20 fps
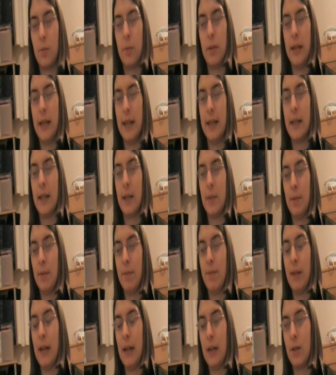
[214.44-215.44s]
WH
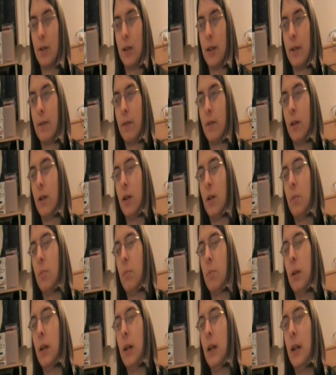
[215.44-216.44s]
Smith vouchers
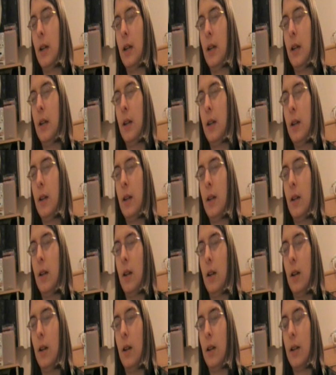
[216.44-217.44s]
from
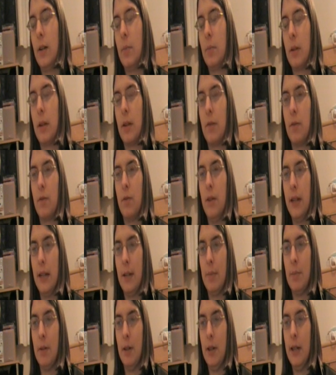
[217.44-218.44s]
uh, someone over
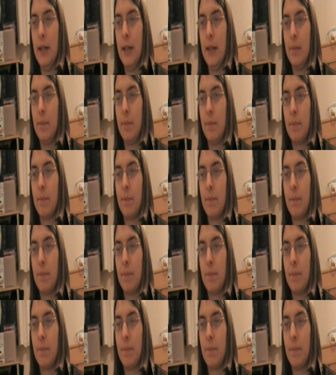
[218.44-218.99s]
Christmas.